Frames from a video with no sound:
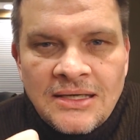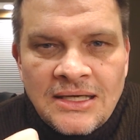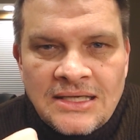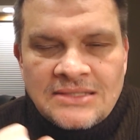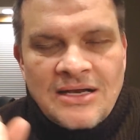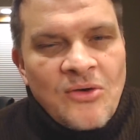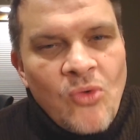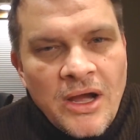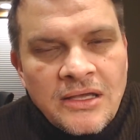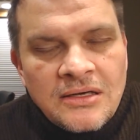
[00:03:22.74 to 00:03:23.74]
He said, I
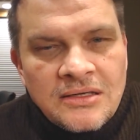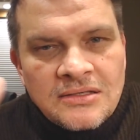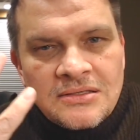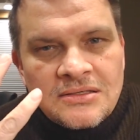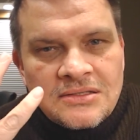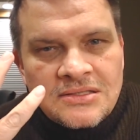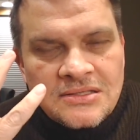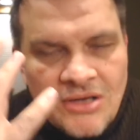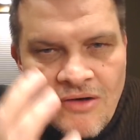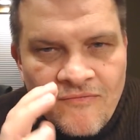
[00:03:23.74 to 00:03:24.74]
want you to
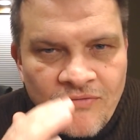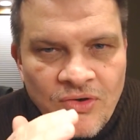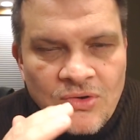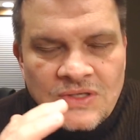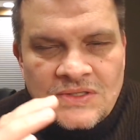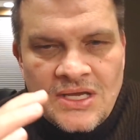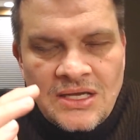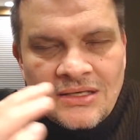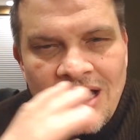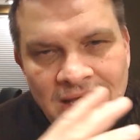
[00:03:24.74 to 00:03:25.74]
start
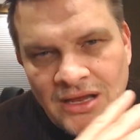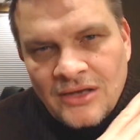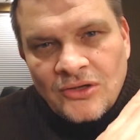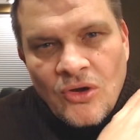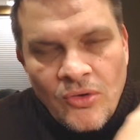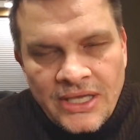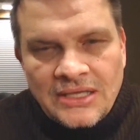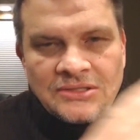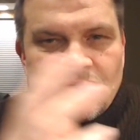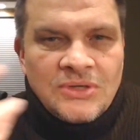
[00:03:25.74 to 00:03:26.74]
focusing not on going
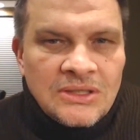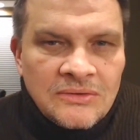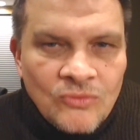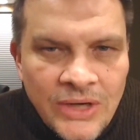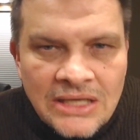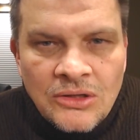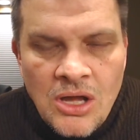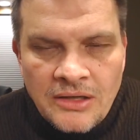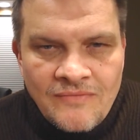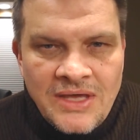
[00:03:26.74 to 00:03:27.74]
and doing week
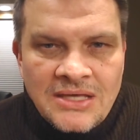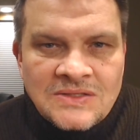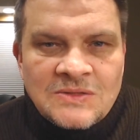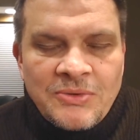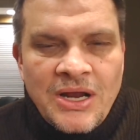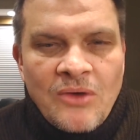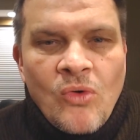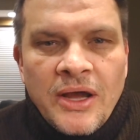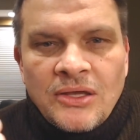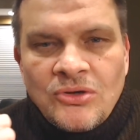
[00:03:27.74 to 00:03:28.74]
long events, but I
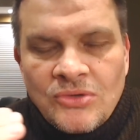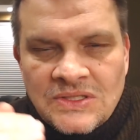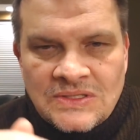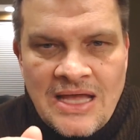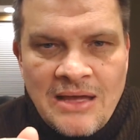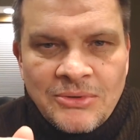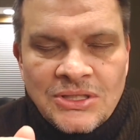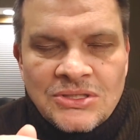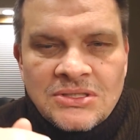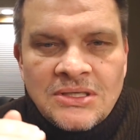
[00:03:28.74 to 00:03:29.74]
want you to
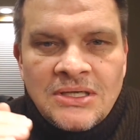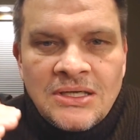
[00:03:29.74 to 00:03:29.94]
establish